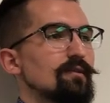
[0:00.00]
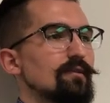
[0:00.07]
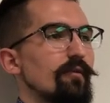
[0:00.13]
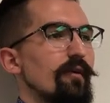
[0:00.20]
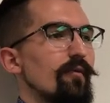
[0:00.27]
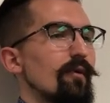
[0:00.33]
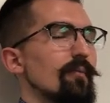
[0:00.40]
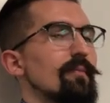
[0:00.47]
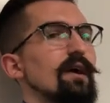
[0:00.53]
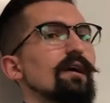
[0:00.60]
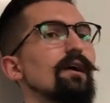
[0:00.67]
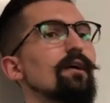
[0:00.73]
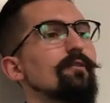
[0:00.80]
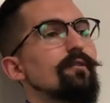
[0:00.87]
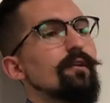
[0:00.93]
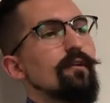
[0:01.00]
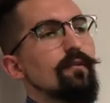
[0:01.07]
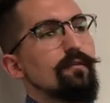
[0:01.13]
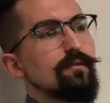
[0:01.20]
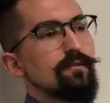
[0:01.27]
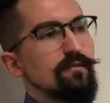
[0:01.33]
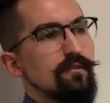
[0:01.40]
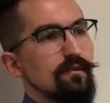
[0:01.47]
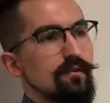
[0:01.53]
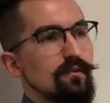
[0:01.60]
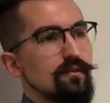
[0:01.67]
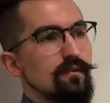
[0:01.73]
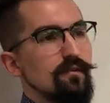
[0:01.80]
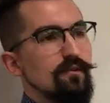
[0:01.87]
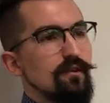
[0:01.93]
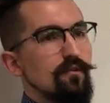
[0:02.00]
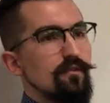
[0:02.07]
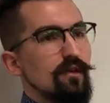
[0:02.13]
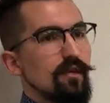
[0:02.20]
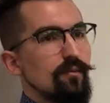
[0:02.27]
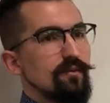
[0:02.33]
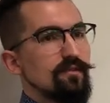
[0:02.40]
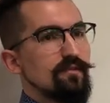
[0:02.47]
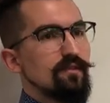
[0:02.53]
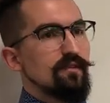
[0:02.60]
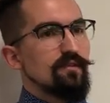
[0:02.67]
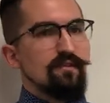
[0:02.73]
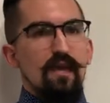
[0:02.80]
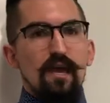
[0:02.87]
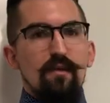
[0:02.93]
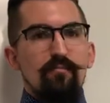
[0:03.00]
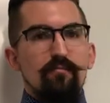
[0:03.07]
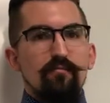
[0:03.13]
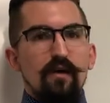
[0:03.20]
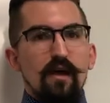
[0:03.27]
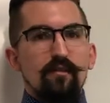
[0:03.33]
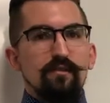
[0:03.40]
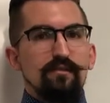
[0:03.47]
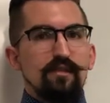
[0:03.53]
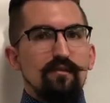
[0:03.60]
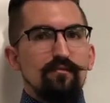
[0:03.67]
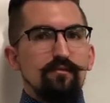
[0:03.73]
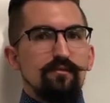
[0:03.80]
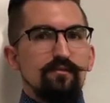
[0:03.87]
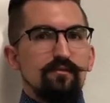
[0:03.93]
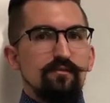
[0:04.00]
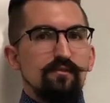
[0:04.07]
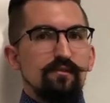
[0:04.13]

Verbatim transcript: So if I went back one hundred years, do you think it was the same violence levels?